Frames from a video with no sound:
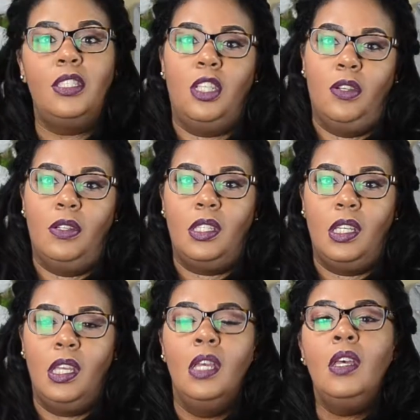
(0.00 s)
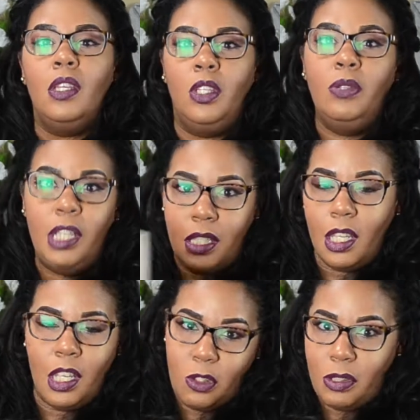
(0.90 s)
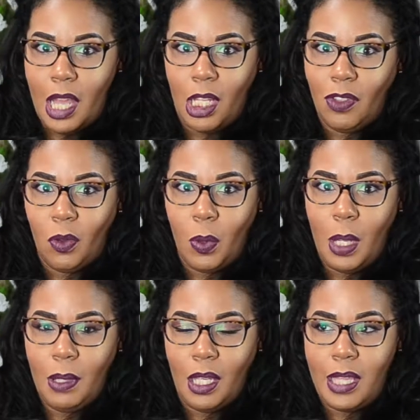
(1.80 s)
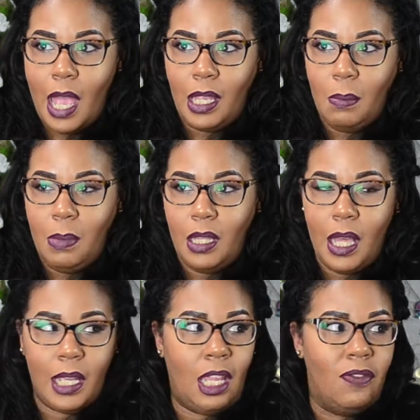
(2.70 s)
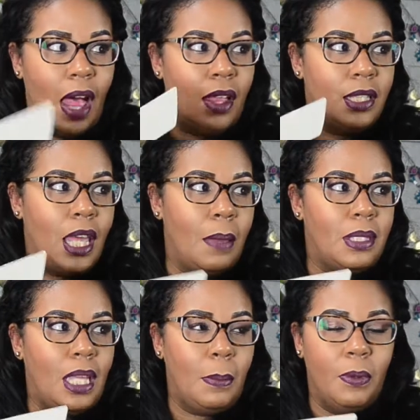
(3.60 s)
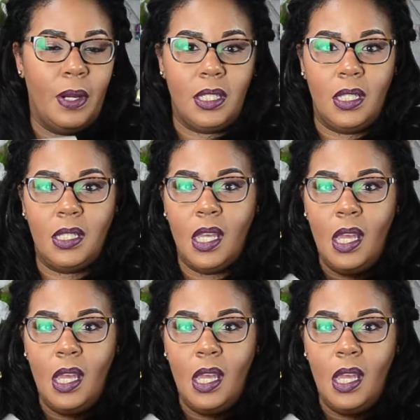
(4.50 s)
you need to enter that giveaway because that can be like a Valentine's Day present.